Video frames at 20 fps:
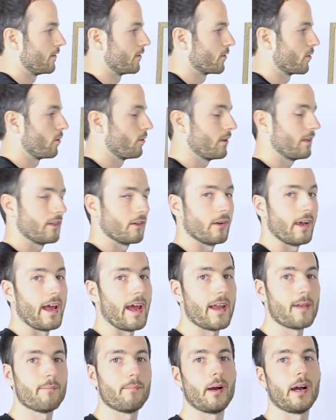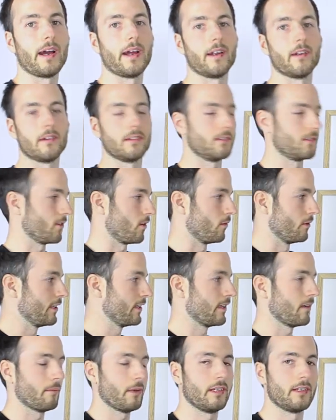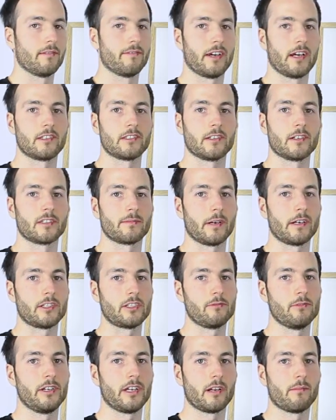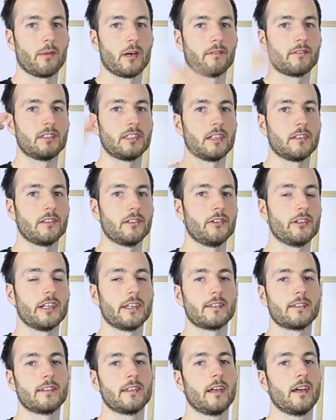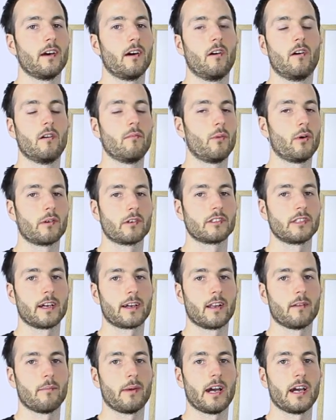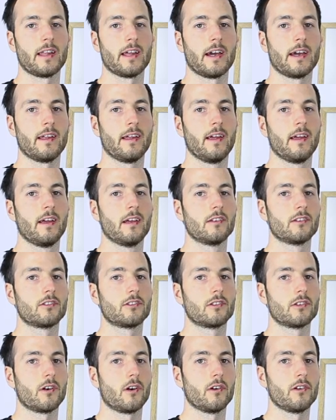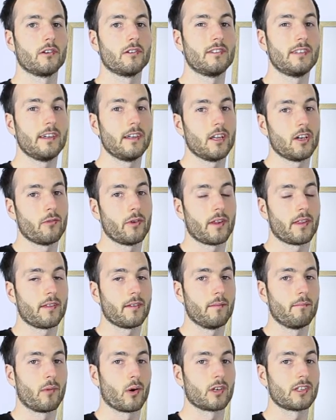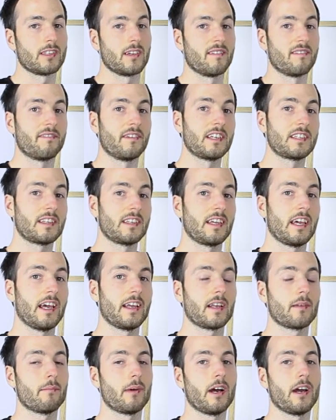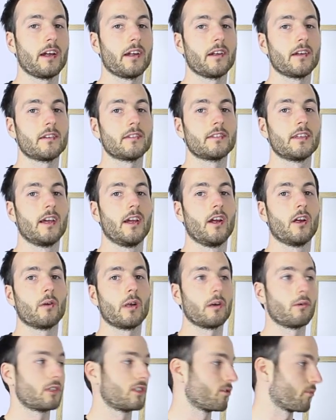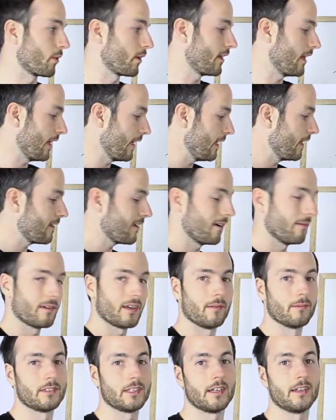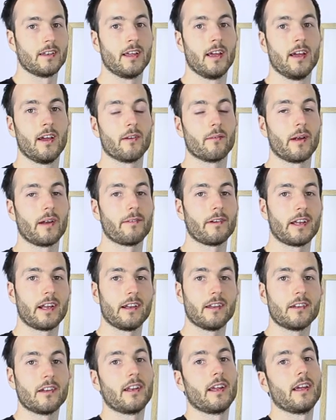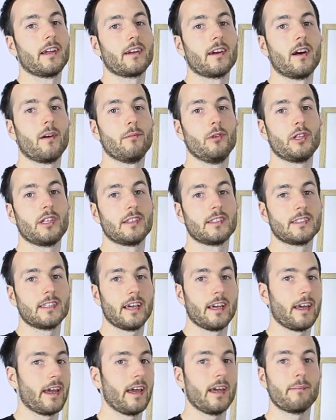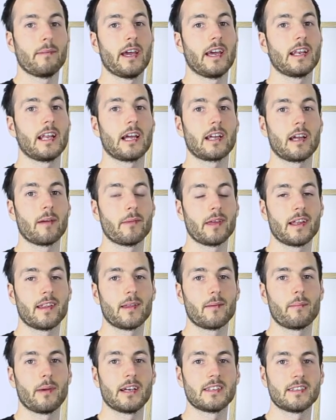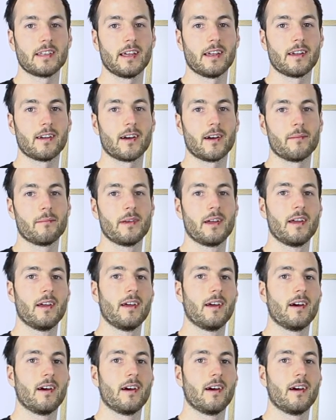your end buyer is only going to be an investor, especially when you get above 6 units. A homeowner's not going to buy that. So you're dealing with more sophisticated buyers, right? Which is where the income comes in, right? If you're getting good income, you can say, hey man, I'm getting the best income